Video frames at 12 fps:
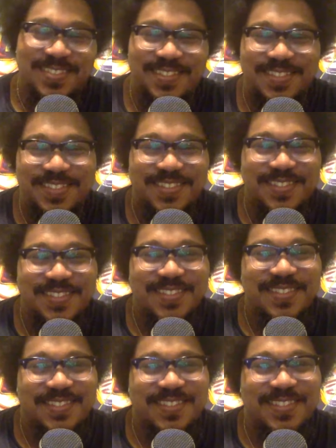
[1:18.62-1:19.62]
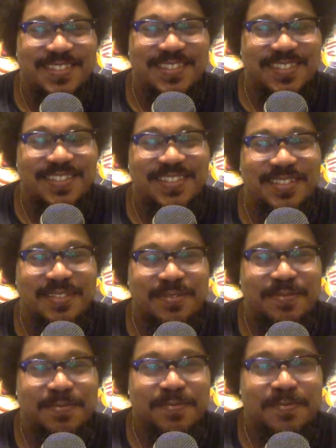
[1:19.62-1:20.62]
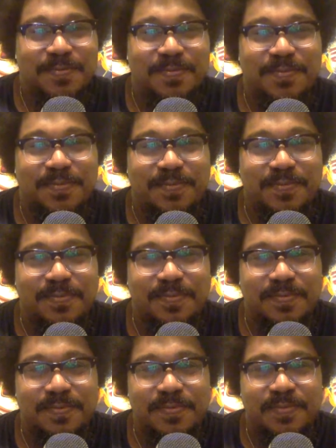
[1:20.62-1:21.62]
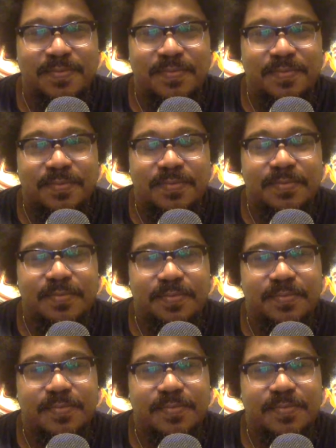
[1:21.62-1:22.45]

(silent)